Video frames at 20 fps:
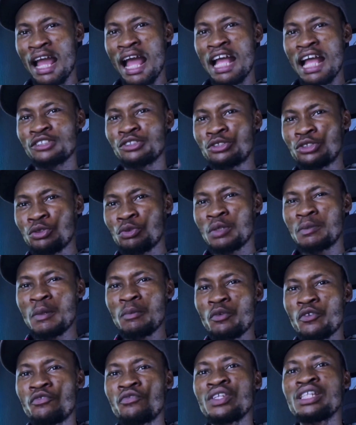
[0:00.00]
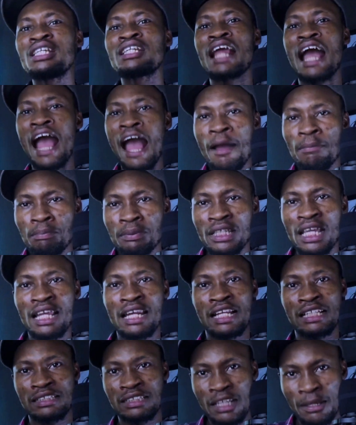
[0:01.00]
has to do with people feeling happy
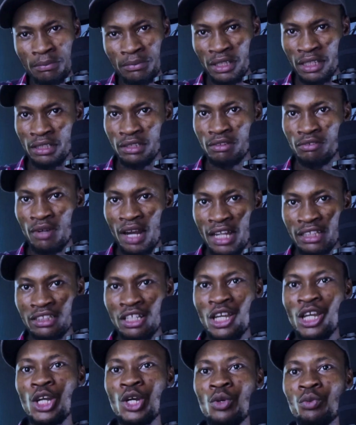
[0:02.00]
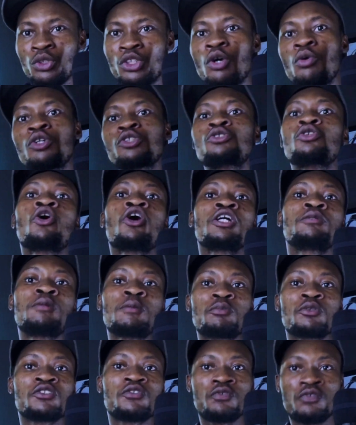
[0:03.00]
and accepted, right? We don't want to hurt
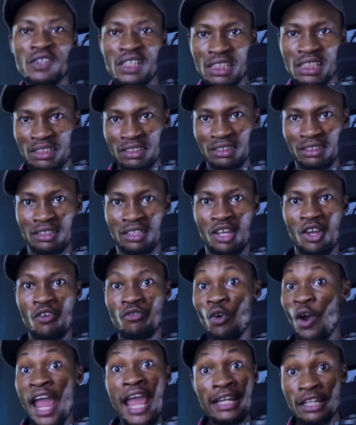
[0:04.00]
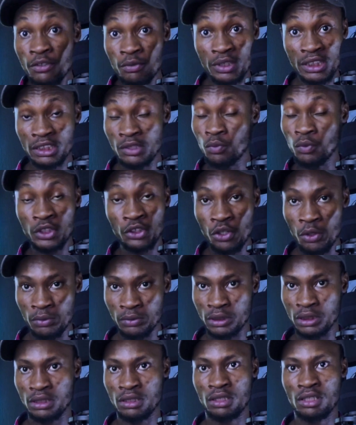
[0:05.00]
people's feelings. For any reason, we
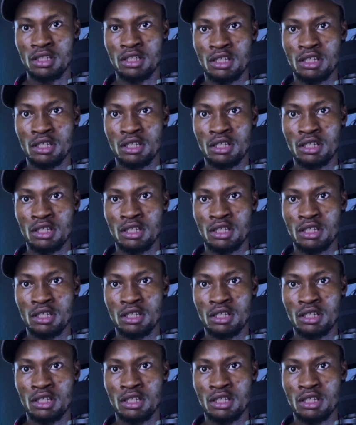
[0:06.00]
don't.